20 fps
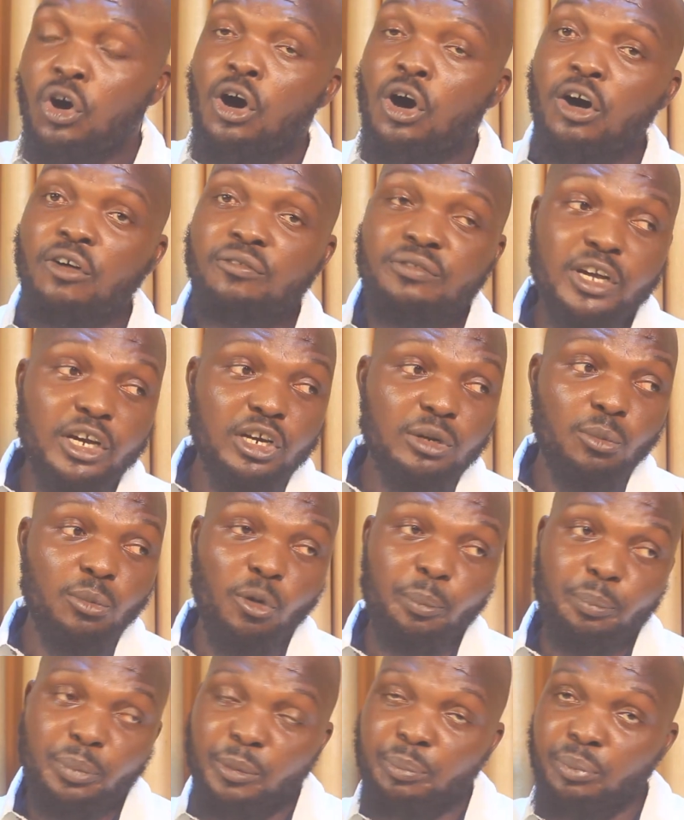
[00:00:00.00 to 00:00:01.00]
of the Igbo
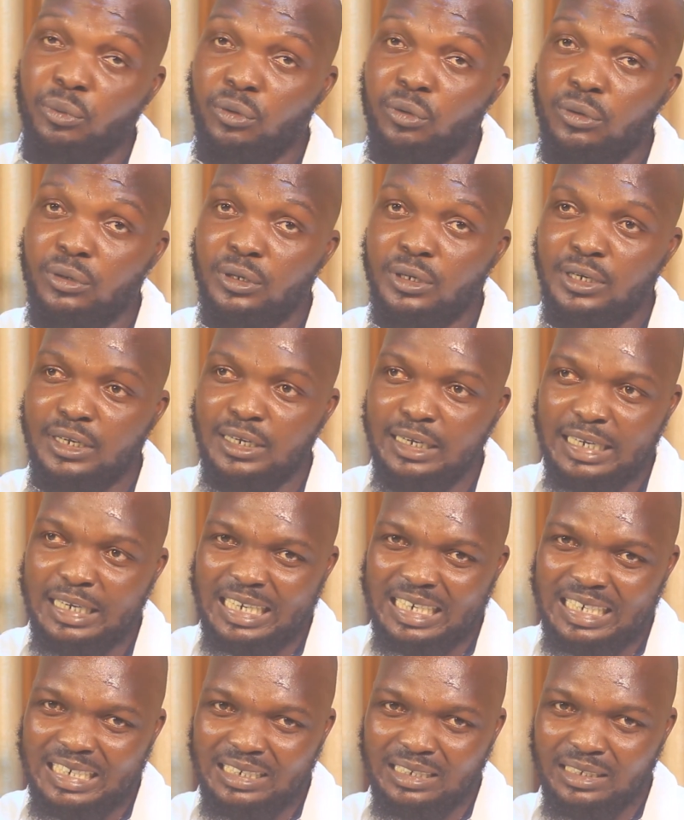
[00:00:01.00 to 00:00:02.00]
people
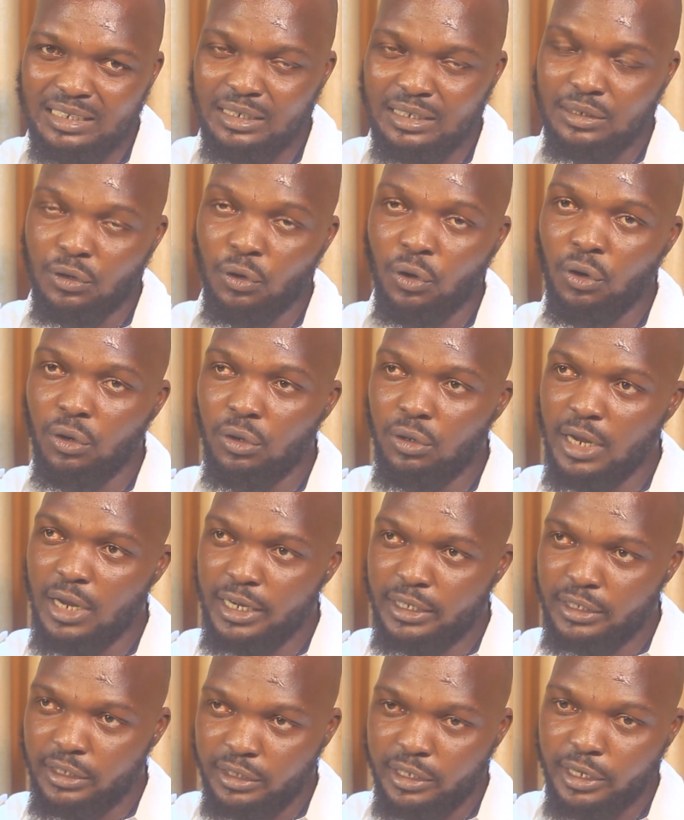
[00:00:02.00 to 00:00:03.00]
in the whole
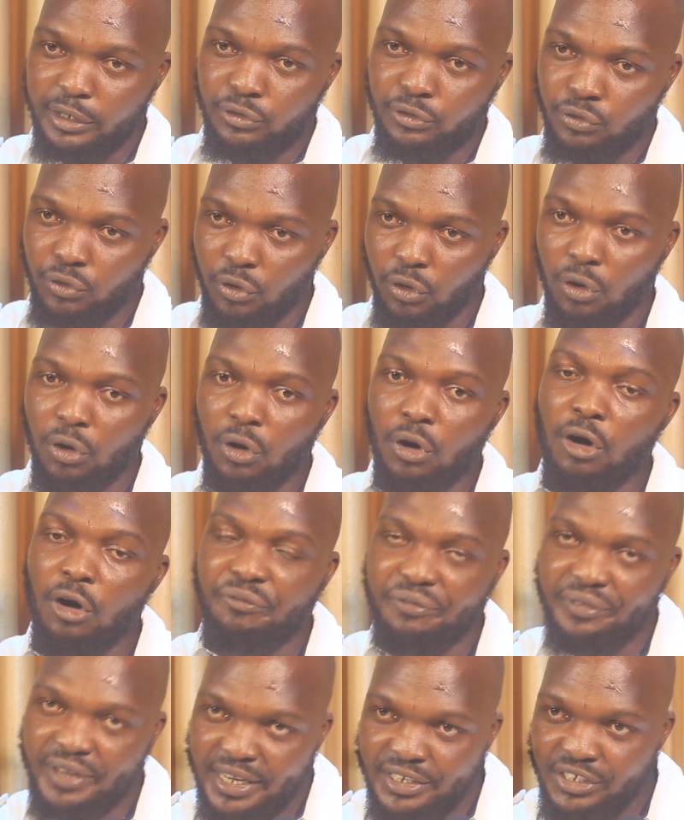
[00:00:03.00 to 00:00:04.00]
architecture of
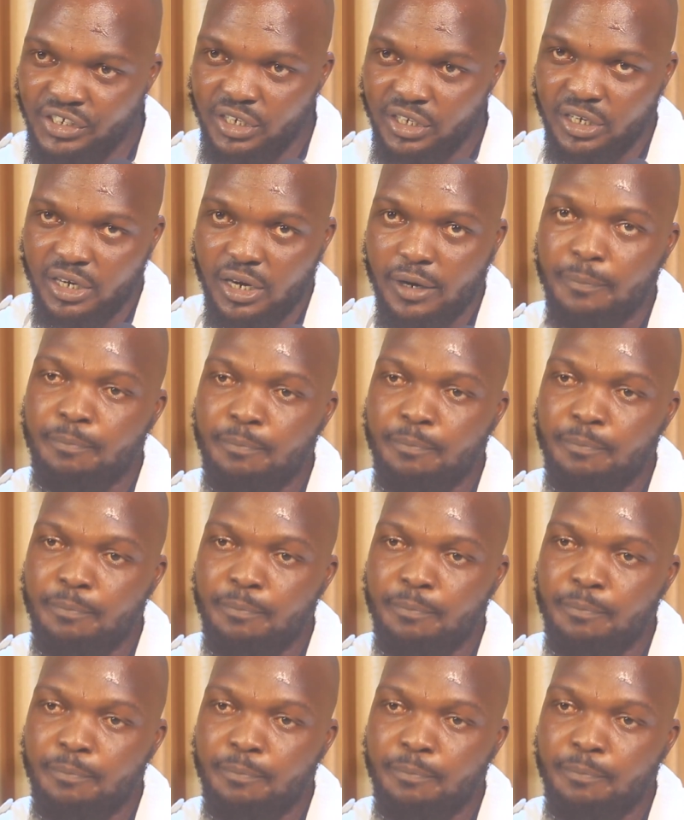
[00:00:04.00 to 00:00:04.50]
Nigeria.